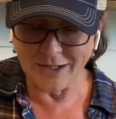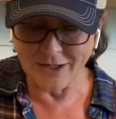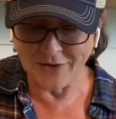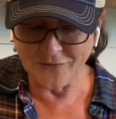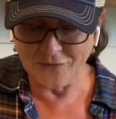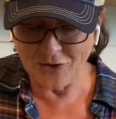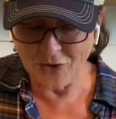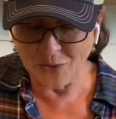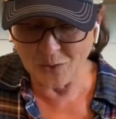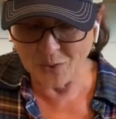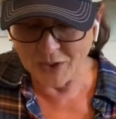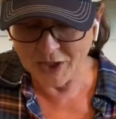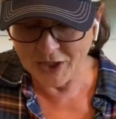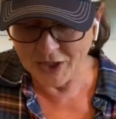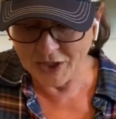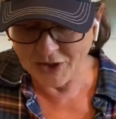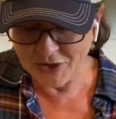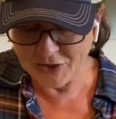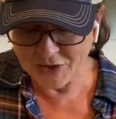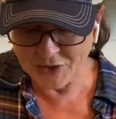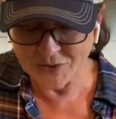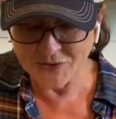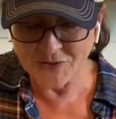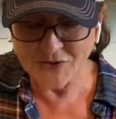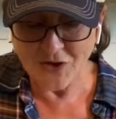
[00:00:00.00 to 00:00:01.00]
if you want to
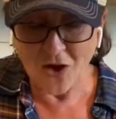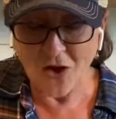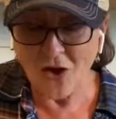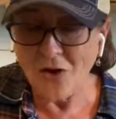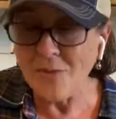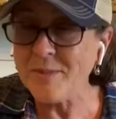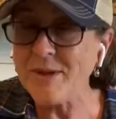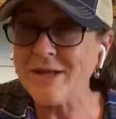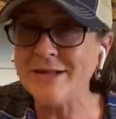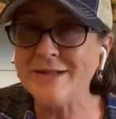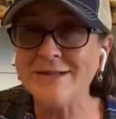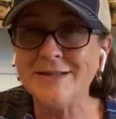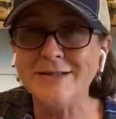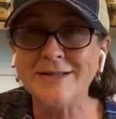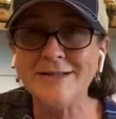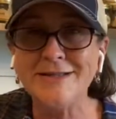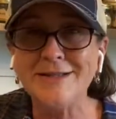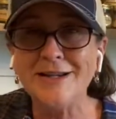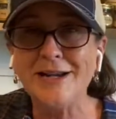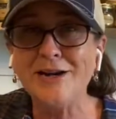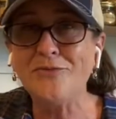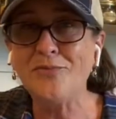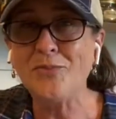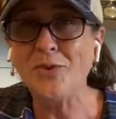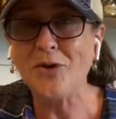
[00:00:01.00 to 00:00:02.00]
use almonds
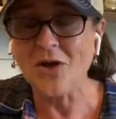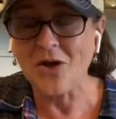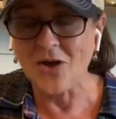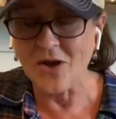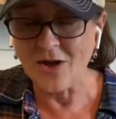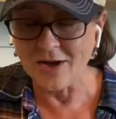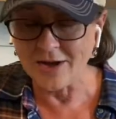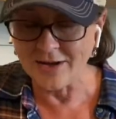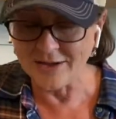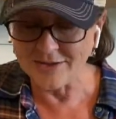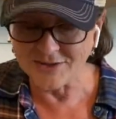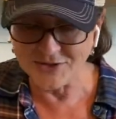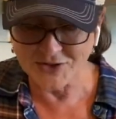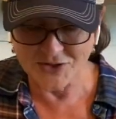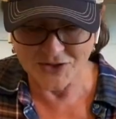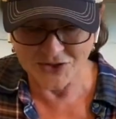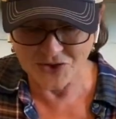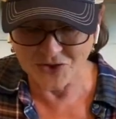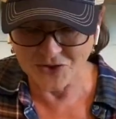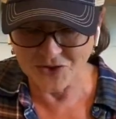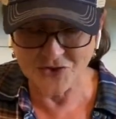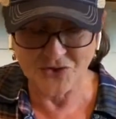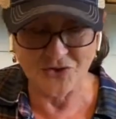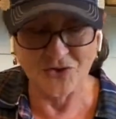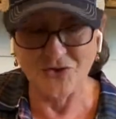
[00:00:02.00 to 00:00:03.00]
instead of pecans, to,
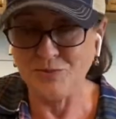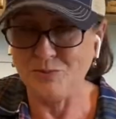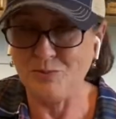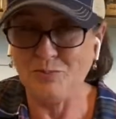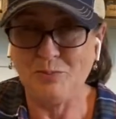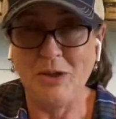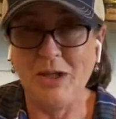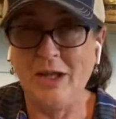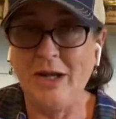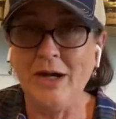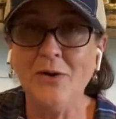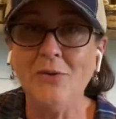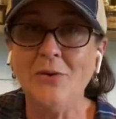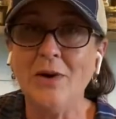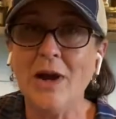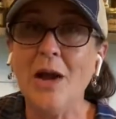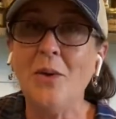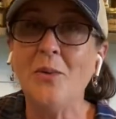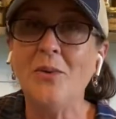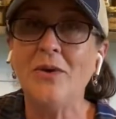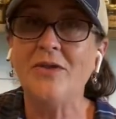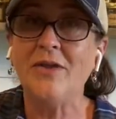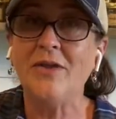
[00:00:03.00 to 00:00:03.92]
to play around with